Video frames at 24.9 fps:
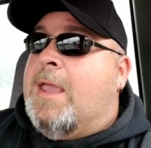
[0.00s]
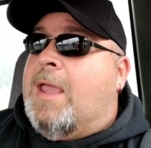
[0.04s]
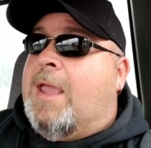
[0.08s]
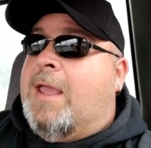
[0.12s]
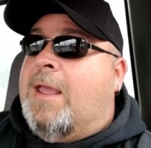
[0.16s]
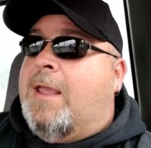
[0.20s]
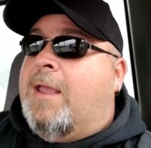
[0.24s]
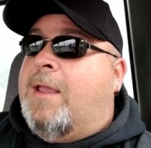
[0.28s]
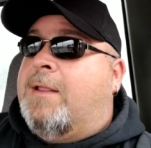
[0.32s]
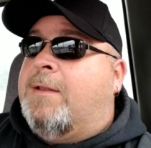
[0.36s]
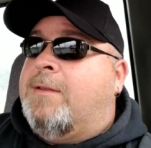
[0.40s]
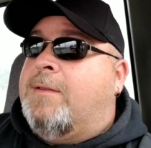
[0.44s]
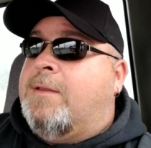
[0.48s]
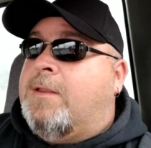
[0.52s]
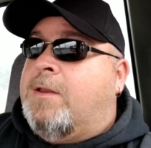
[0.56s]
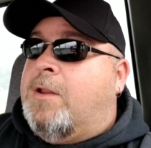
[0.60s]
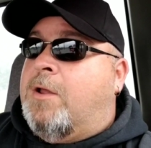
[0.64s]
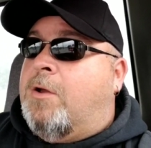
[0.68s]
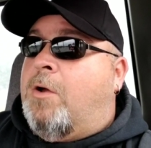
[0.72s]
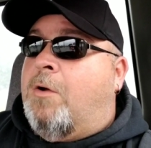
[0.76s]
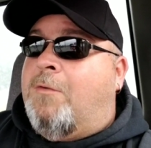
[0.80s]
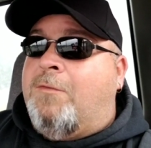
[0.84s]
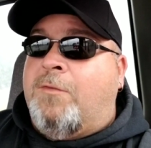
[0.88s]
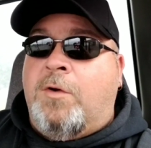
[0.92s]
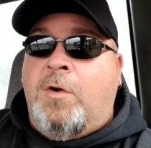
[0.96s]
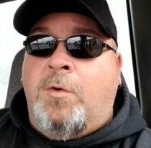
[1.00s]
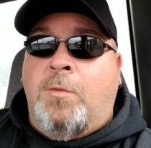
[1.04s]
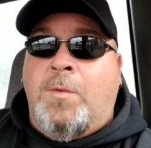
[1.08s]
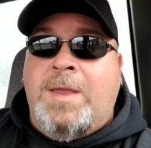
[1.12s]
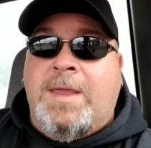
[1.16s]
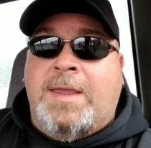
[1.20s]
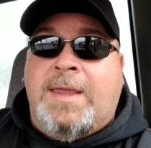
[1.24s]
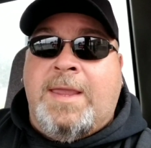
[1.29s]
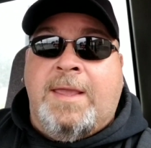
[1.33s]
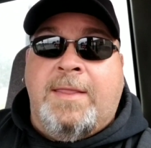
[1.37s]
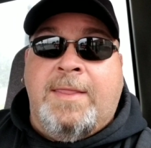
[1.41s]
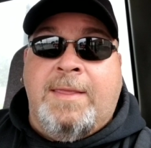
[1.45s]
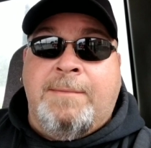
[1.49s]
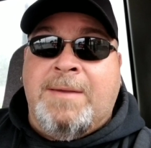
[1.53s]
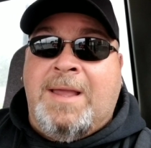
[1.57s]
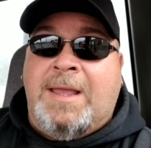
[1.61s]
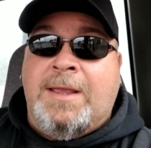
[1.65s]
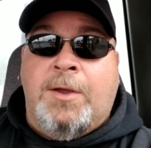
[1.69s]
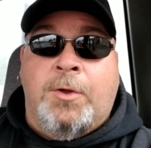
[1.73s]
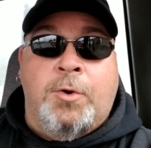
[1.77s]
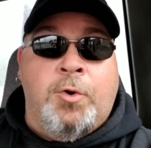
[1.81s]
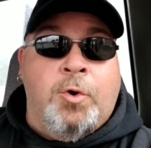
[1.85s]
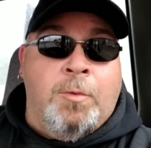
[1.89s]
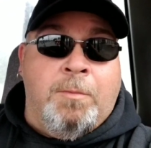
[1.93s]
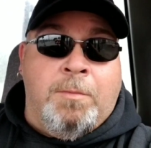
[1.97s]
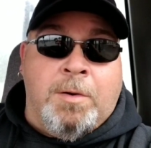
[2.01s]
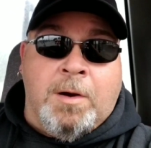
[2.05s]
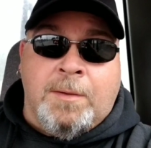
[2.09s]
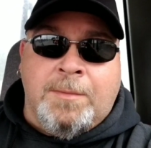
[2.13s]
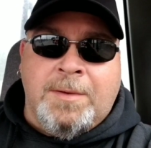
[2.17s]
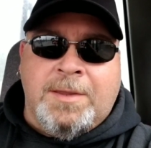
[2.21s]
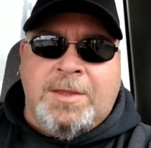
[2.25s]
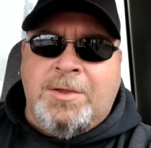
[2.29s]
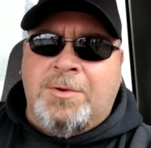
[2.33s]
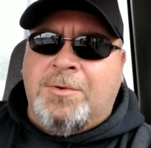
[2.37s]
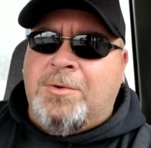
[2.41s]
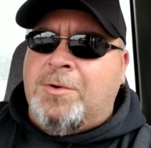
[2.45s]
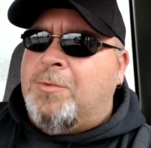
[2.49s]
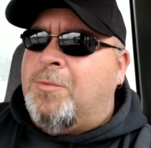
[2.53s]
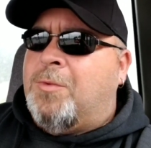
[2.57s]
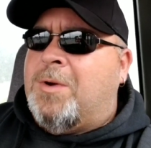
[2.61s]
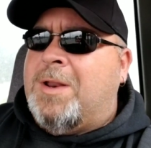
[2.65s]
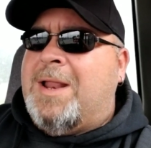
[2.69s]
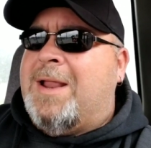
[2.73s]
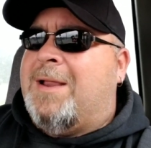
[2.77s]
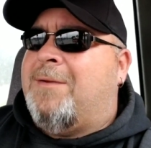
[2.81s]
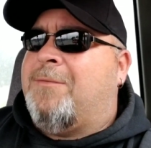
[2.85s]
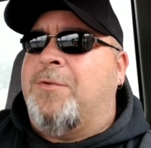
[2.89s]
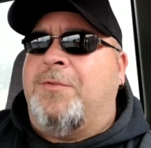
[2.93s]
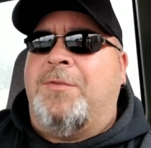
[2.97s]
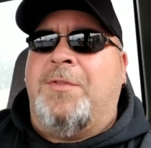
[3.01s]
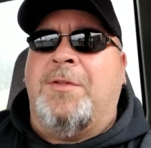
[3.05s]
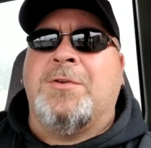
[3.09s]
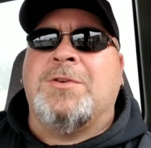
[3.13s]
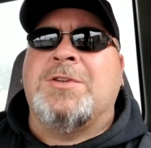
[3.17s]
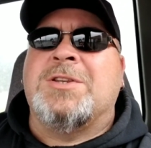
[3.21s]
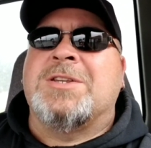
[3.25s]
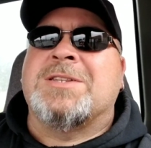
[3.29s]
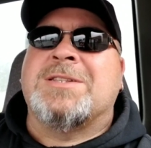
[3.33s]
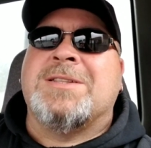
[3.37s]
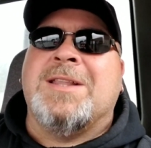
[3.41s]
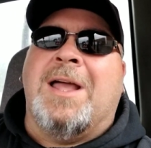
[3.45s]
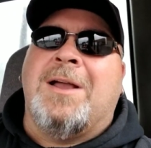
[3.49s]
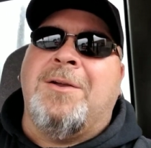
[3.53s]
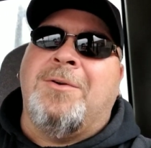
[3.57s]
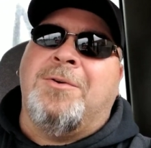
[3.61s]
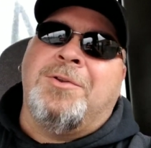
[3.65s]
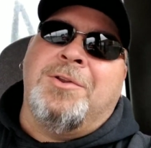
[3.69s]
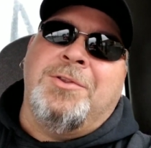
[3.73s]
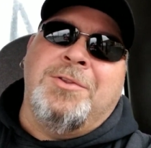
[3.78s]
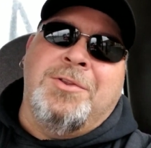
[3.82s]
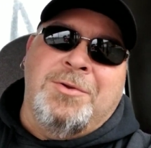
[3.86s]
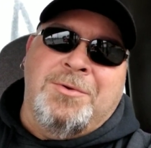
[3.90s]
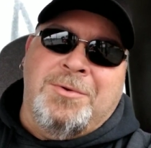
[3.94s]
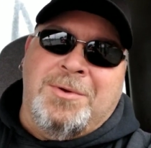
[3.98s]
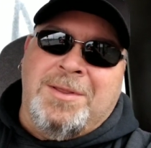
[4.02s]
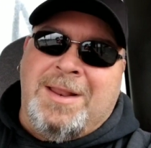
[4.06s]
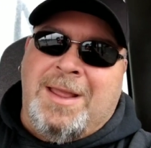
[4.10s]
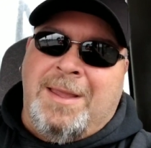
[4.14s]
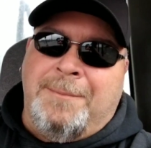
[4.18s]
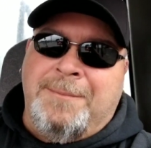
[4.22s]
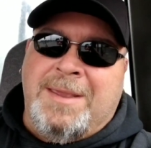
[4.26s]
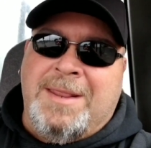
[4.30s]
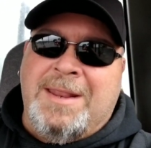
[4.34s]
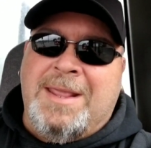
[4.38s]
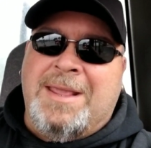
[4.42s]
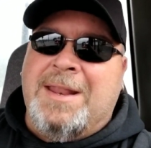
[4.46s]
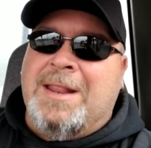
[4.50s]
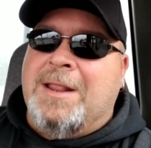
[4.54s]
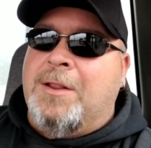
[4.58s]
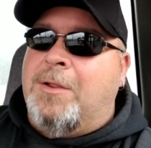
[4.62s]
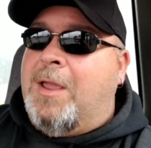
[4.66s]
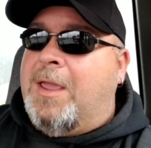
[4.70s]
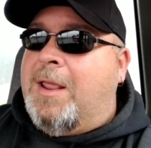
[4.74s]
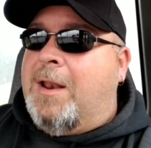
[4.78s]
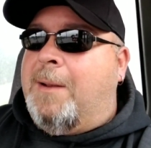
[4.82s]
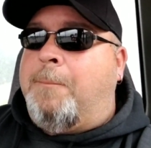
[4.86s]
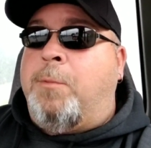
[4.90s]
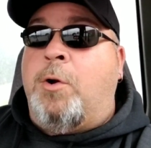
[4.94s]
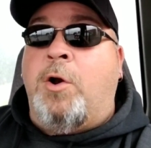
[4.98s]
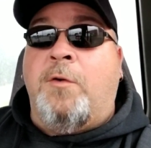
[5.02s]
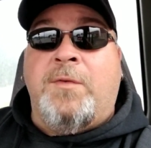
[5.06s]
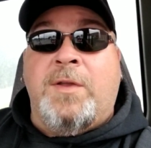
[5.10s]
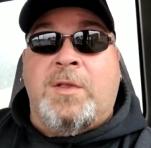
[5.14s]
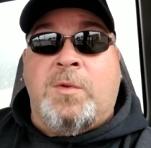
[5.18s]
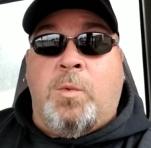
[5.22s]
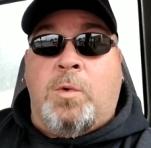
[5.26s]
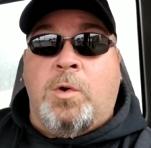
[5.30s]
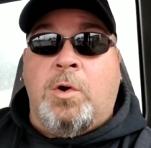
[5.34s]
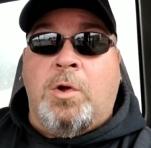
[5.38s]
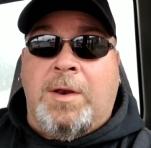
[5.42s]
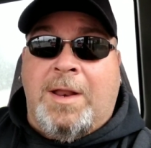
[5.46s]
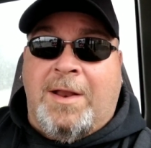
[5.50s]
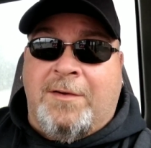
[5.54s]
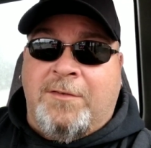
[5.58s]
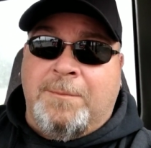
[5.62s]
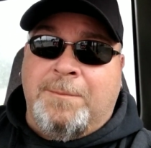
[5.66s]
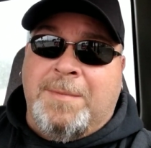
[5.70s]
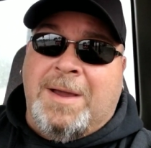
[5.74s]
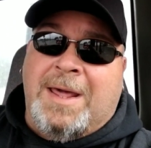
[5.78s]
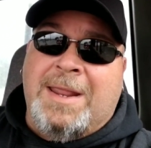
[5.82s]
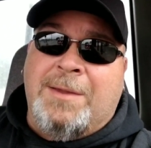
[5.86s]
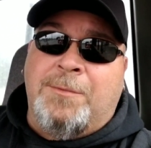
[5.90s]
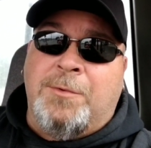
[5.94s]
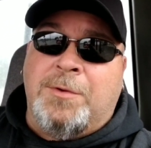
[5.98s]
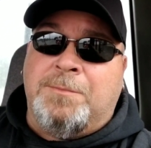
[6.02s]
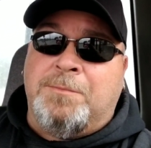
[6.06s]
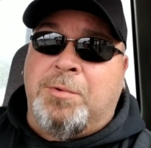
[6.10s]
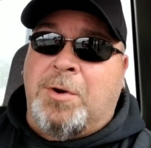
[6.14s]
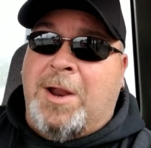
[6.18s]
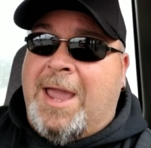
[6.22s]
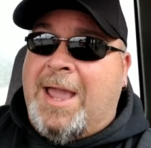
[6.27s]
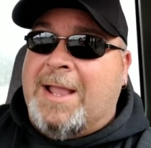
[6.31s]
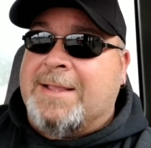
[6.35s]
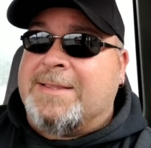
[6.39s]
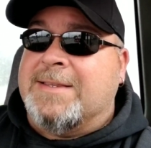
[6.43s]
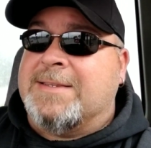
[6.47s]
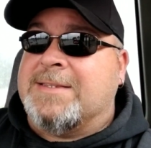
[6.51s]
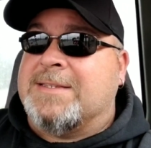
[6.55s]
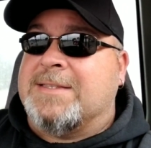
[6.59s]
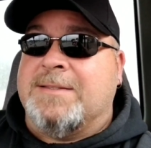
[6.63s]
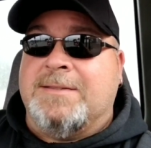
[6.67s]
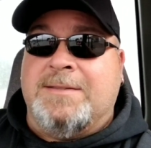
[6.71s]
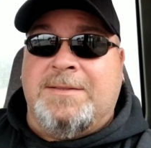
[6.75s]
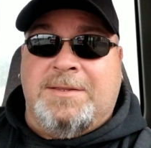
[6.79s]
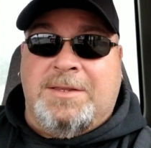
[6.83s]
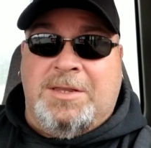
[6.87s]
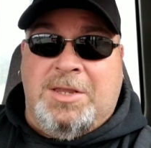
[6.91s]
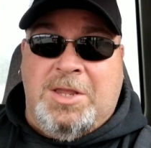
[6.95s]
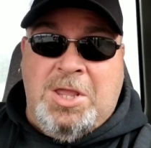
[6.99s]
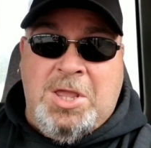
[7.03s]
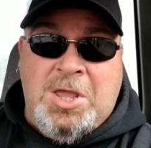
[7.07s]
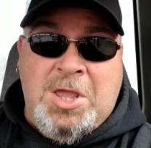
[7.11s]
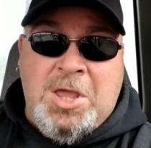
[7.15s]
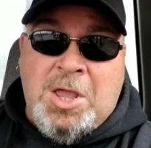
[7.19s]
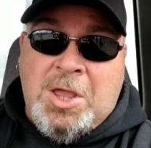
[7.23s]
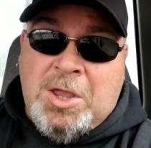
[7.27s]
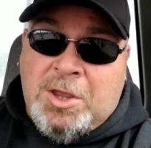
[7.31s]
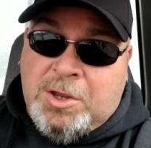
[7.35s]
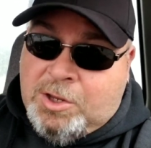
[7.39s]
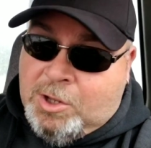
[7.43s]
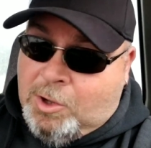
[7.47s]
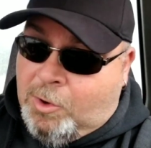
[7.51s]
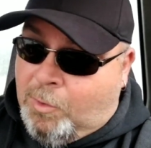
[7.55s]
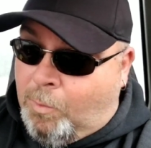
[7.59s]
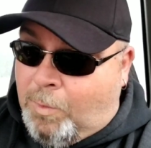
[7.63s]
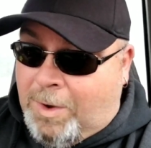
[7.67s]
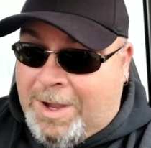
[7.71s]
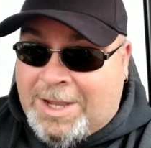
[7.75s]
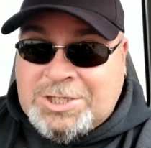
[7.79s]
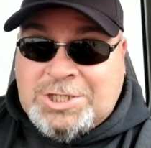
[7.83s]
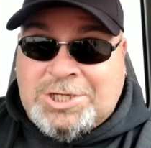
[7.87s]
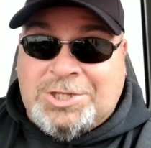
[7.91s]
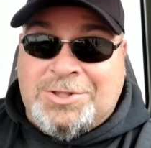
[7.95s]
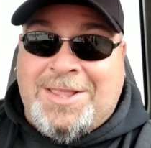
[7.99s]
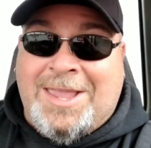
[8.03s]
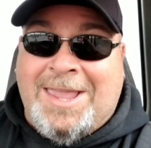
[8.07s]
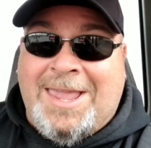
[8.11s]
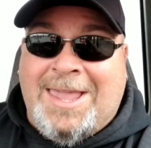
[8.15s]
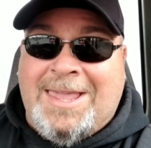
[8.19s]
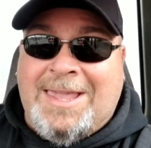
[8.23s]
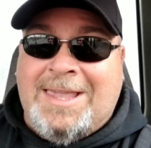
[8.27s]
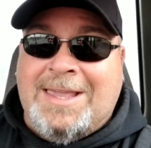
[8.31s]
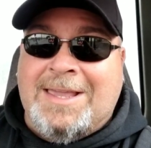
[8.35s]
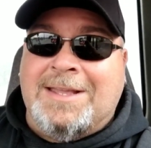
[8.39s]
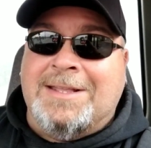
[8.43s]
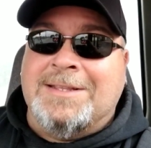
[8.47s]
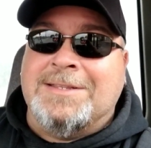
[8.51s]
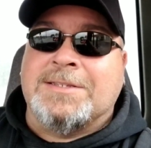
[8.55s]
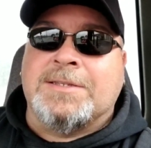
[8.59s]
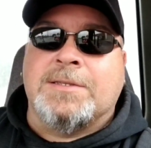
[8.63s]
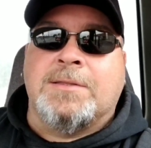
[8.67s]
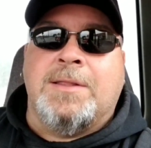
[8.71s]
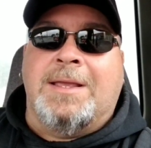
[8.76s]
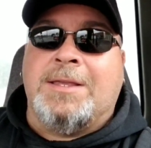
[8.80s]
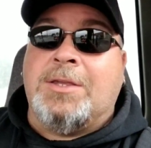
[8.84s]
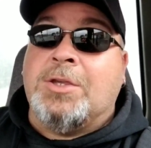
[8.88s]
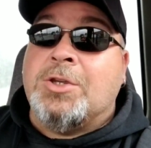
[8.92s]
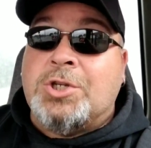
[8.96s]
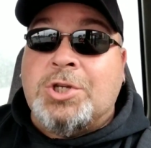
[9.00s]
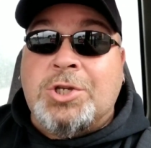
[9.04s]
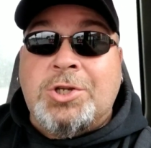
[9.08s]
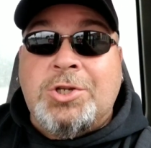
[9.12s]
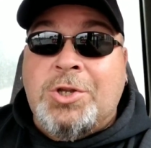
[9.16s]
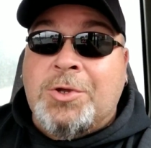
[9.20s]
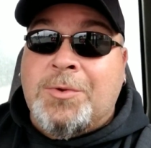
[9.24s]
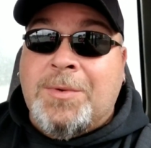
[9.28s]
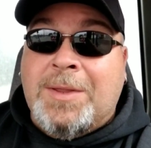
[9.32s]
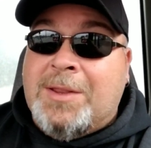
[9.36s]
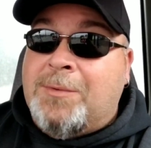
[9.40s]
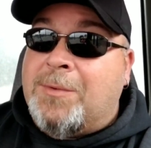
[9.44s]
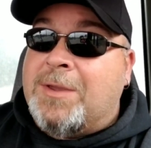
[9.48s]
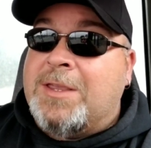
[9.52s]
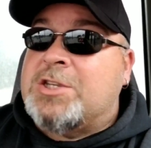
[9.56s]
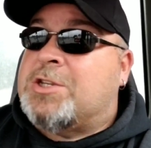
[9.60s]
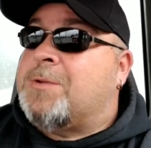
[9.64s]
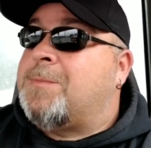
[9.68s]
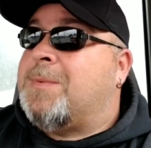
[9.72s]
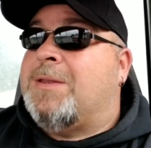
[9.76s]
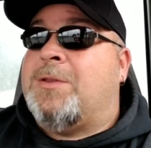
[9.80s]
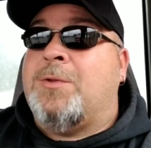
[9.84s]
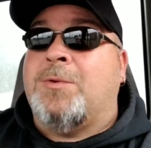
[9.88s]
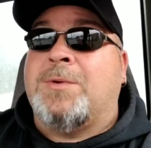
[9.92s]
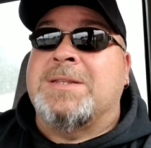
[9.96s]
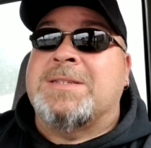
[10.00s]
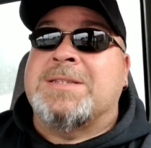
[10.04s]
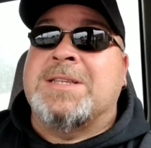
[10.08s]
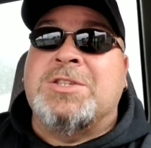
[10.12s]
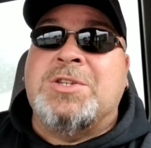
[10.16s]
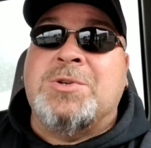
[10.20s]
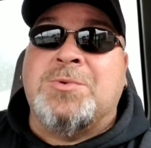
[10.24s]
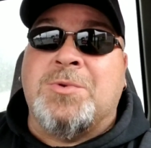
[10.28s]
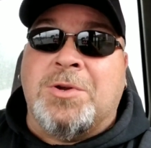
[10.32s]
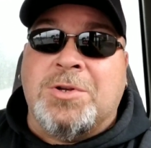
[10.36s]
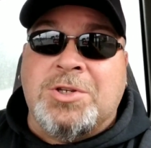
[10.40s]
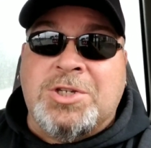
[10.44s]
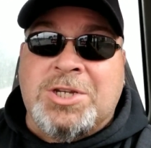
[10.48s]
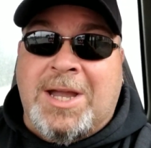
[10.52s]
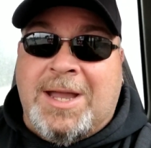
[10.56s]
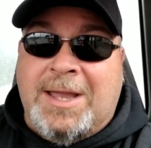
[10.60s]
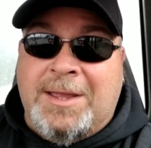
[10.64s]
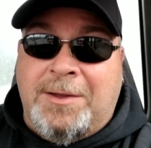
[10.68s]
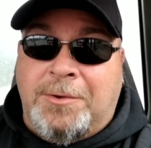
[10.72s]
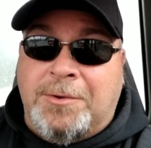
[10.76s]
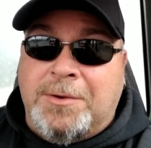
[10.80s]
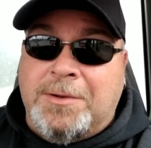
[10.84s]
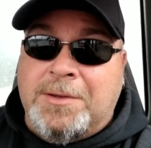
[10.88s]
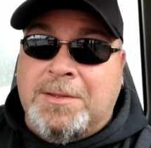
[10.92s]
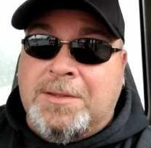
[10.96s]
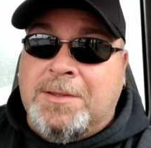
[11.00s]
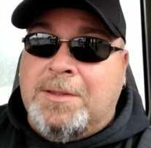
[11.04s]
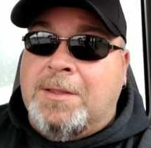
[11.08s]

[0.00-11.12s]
And, you know, over a weekend, they might go to a barbecue or whatever. They're just not going to do it. I mean, in a perfect world, everybody would practice, you know, washing the hands like you should do anyway. You should have been doing it since you were a child.